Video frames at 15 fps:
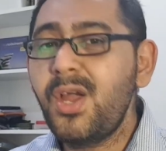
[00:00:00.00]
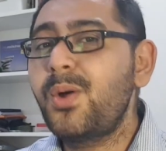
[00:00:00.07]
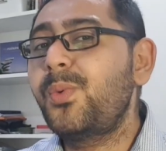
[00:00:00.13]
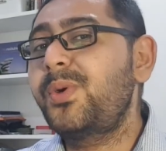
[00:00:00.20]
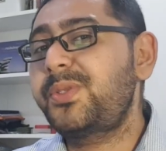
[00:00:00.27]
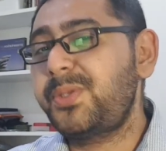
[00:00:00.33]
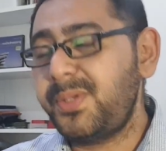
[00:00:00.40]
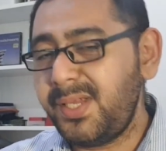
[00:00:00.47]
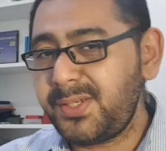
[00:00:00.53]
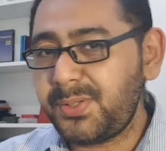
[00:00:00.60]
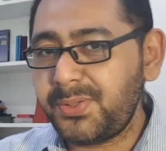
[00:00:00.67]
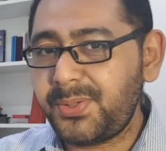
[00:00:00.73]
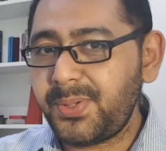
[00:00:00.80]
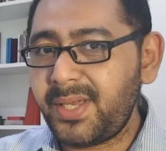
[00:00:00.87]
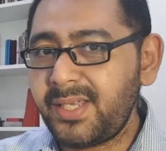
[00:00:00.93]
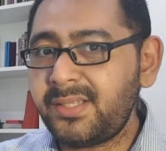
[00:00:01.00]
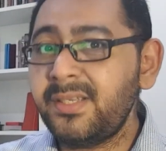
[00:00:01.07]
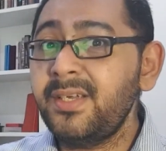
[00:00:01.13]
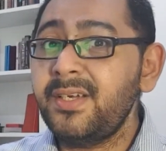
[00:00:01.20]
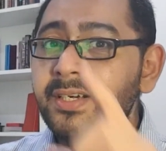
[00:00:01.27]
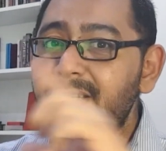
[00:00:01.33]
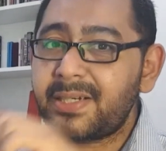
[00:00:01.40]
What you need to do is
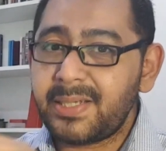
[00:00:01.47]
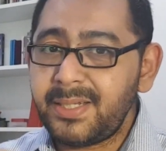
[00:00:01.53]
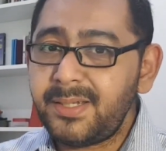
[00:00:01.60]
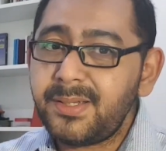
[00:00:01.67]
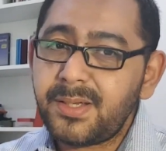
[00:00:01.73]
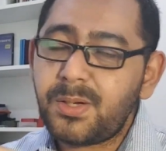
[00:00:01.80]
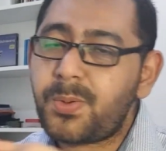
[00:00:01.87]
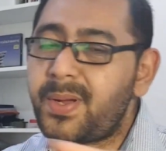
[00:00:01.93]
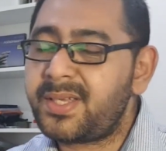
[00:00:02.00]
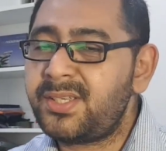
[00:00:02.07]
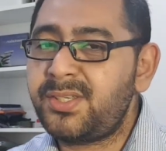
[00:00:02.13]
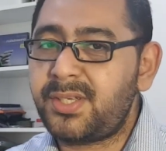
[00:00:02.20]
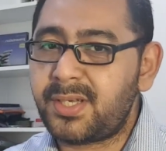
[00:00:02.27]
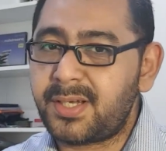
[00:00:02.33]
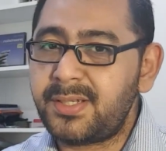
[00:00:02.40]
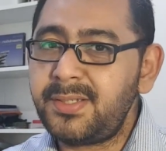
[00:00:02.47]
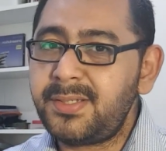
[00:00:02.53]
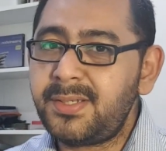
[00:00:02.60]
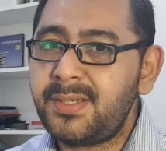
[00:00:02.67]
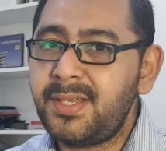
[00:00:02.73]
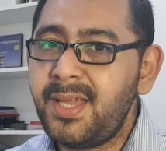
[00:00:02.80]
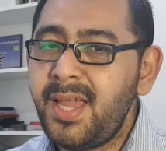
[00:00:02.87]
read the questions,